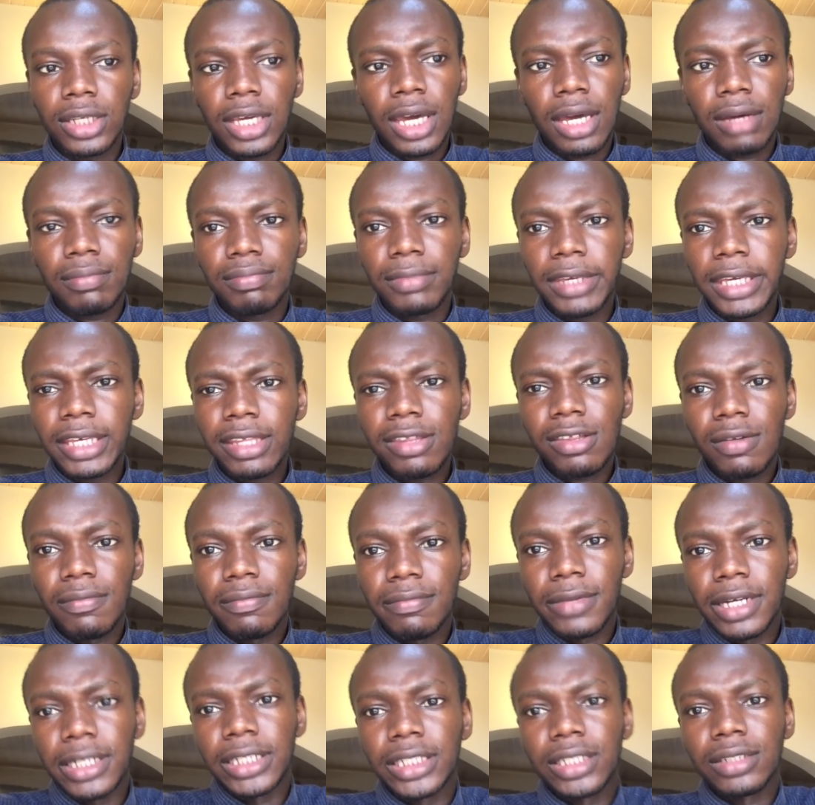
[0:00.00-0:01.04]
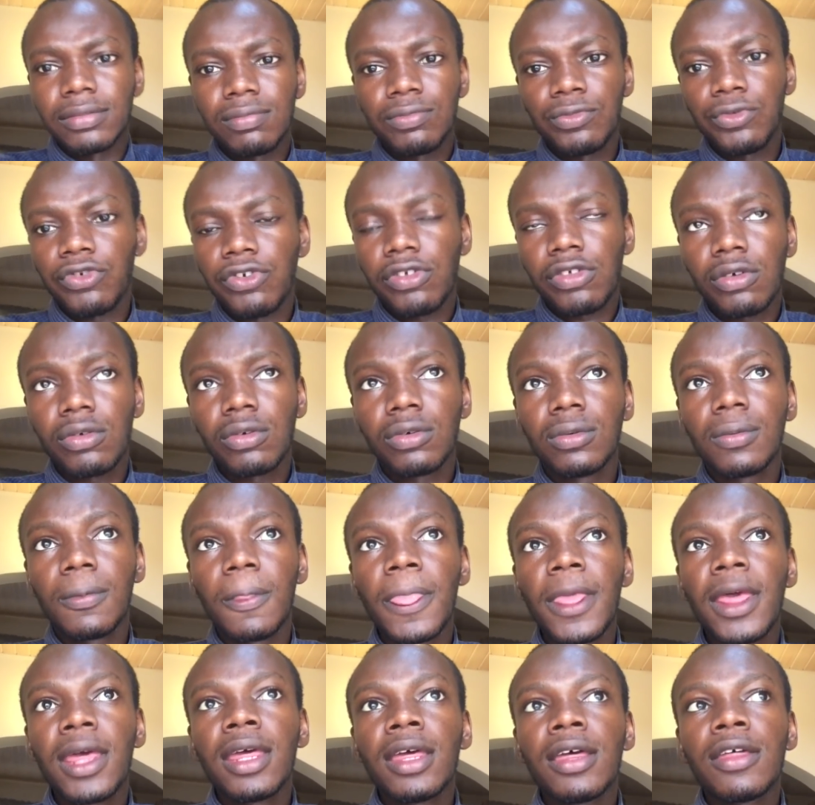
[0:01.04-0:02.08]
yeah, making some money, which is
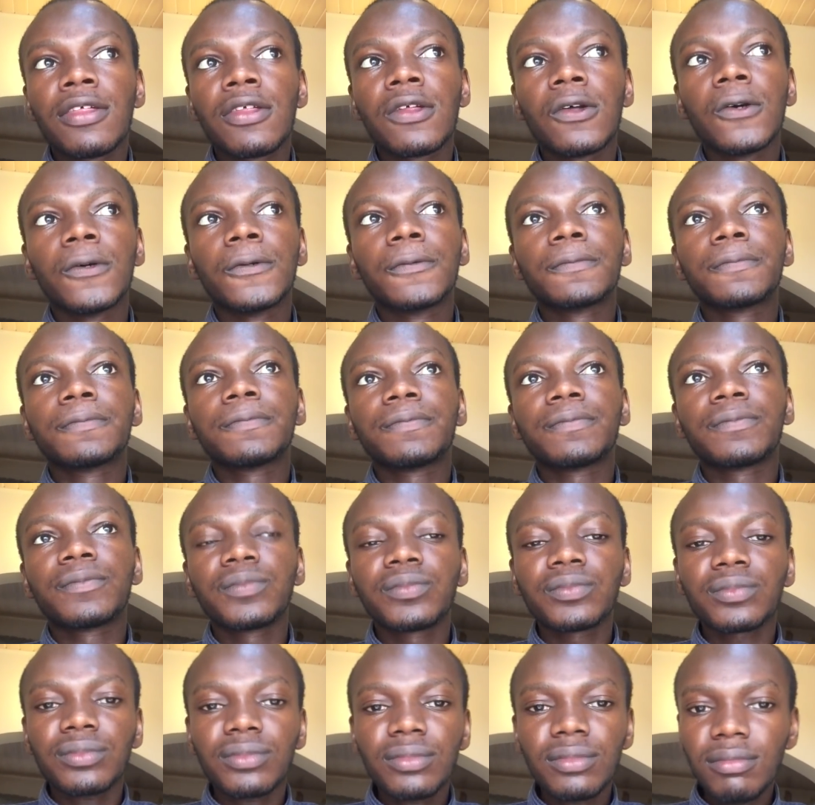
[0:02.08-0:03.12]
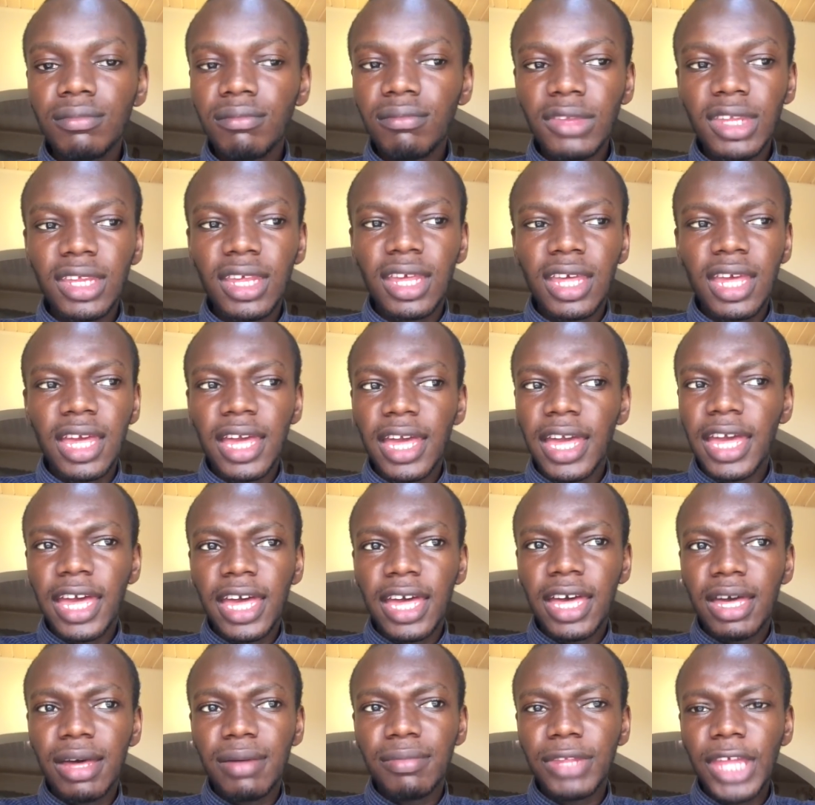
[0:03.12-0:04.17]
cool. So
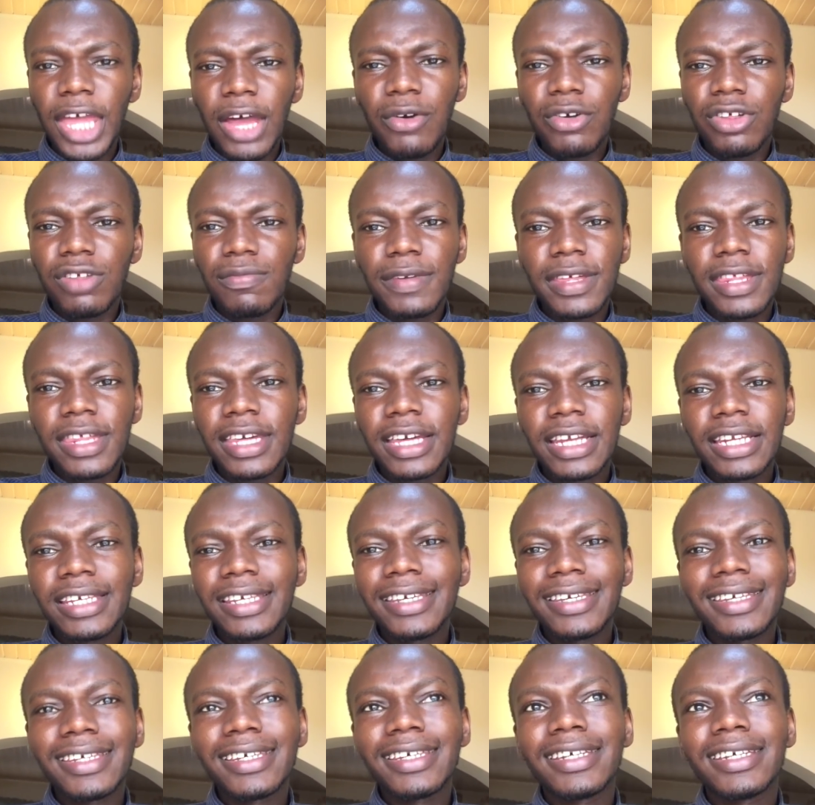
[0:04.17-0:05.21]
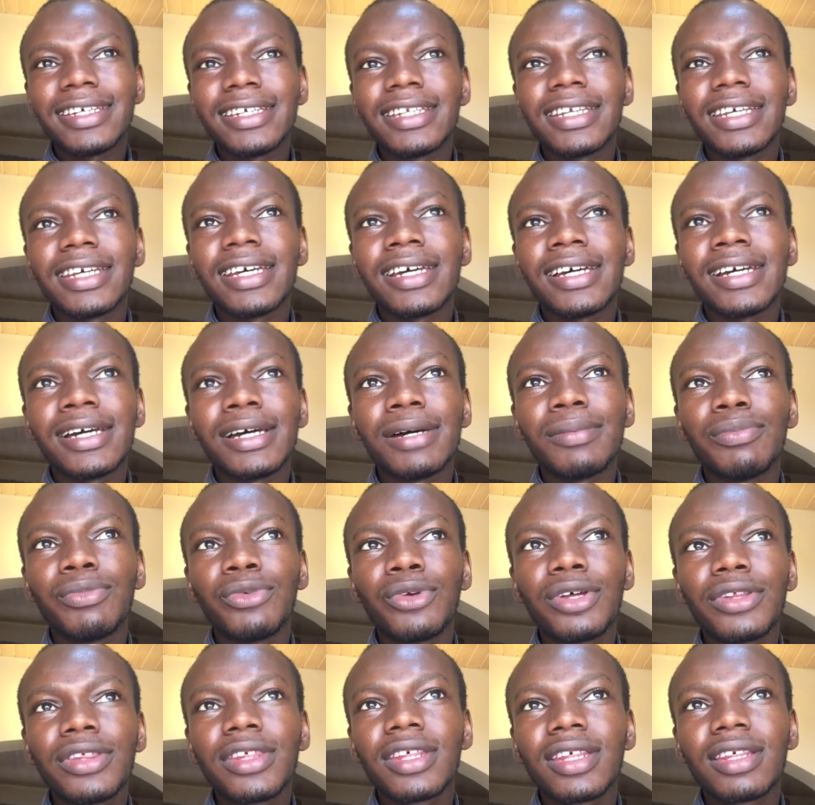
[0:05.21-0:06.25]
that was basically it.
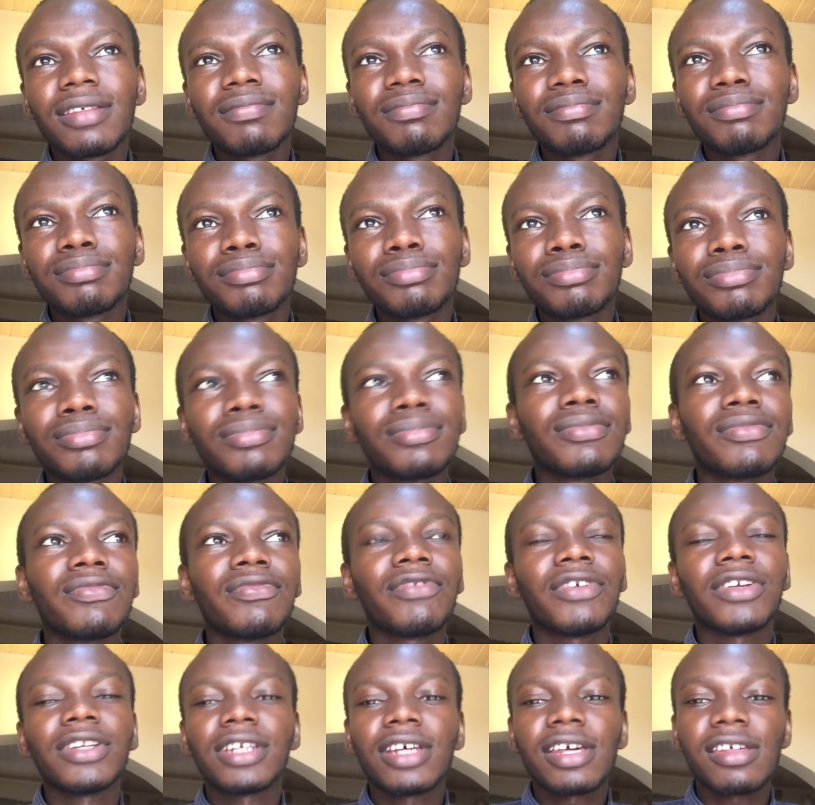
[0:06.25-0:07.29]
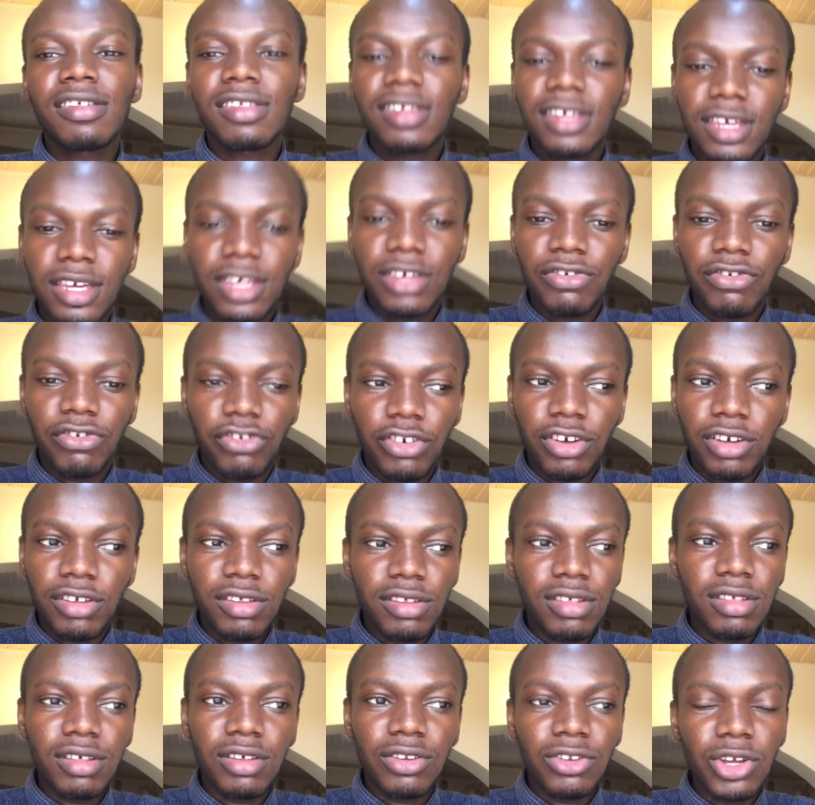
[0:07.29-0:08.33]
Nothing fantastic, it's
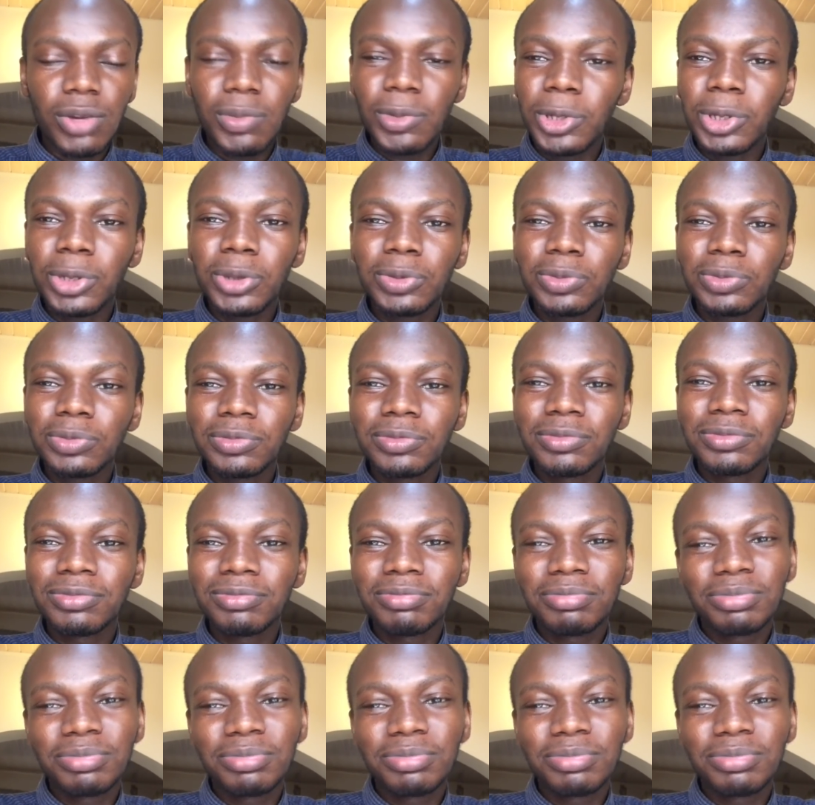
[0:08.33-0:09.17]
just a normal